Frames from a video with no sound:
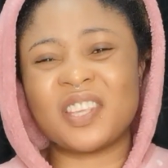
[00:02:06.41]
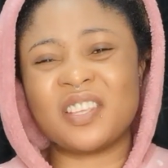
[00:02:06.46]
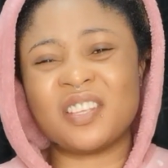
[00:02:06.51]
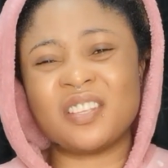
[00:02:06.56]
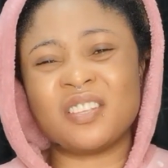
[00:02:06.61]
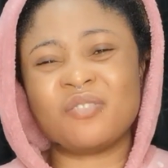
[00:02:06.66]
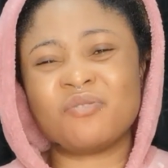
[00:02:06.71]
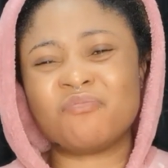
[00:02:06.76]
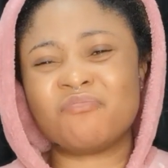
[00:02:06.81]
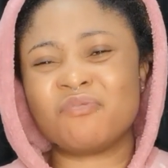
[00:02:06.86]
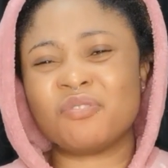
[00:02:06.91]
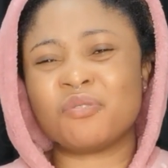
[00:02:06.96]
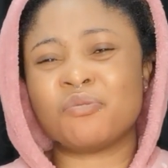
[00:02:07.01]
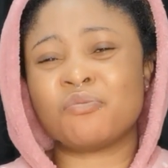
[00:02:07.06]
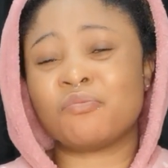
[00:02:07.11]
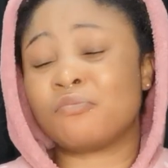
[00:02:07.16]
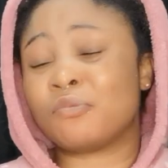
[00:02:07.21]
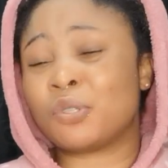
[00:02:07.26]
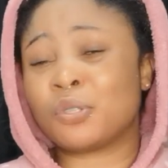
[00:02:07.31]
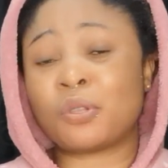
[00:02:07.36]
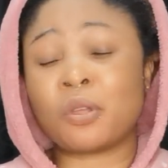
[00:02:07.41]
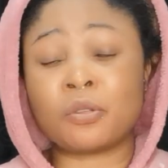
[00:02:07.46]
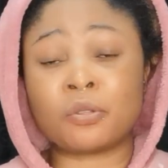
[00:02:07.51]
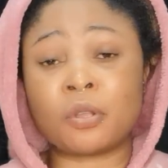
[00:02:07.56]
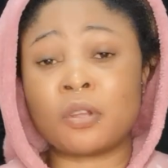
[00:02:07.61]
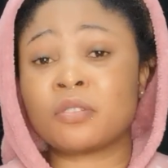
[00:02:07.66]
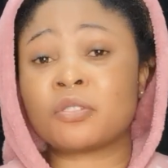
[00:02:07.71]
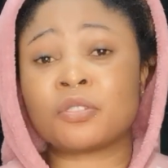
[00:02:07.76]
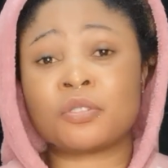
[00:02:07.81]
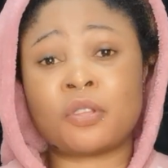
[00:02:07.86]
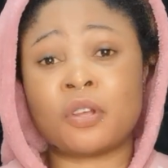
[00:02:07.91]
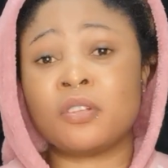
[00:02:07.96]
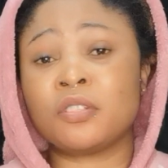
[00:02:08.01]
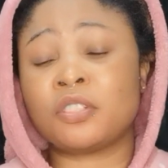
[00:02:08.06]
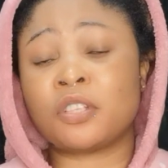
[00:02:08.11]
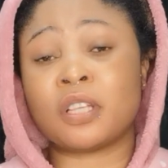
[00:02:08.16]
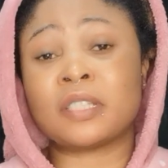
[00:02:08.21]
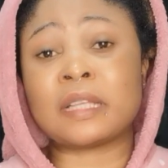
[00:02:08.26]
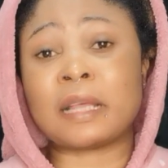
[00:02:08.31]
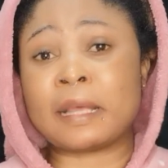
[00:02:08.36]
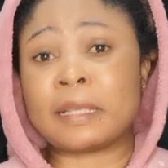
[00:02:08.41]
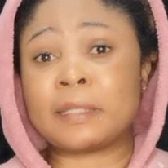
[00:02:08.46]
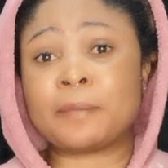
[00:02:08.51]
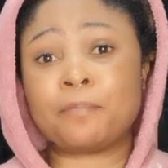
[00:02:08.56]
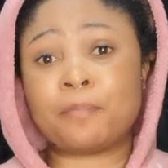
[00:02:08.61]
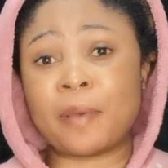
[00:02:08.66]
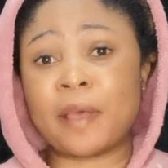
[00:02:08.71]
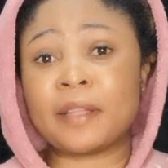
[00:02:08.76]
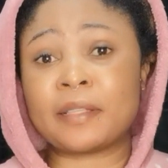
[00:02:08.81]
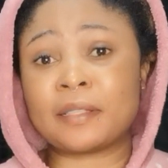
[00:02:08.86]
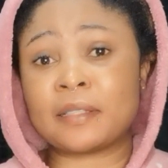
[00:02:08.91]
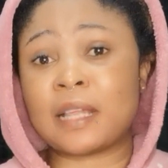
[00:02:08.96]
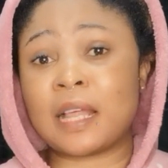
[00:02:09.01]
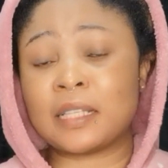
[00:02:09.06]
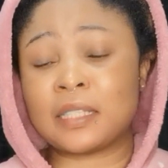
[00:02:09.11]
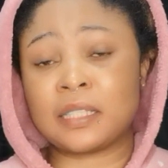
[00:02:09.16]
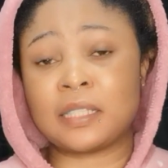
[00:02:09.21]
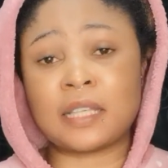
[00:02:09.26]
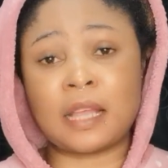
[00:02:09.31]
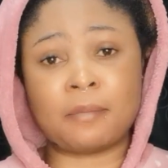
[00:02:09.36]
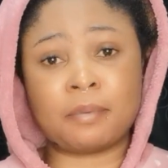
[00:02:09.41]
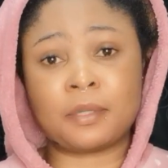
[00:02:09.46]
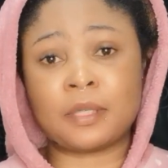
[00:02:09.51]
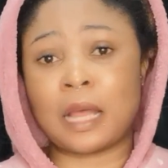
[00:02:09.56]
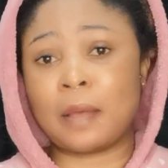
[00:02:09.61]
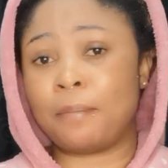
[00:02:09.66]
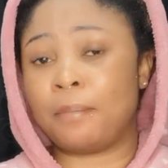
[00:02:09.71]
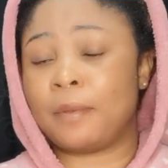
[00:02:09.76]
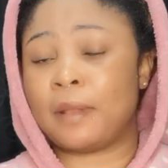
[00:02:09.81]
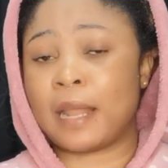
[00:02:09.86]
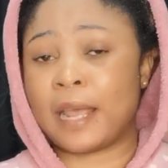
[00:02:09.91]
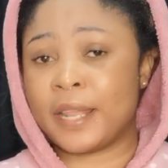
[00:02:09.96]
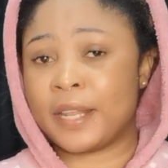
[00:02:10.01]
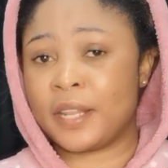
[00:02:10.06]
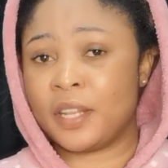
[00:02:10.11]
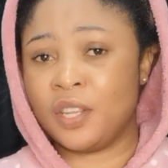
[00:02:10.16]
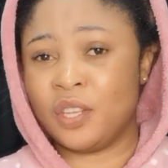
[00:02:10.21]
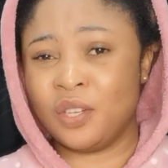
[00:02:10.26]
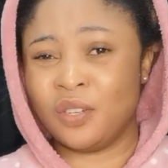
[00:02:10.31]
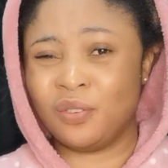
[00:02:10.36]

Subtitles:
you don't just expect that sharp lightening.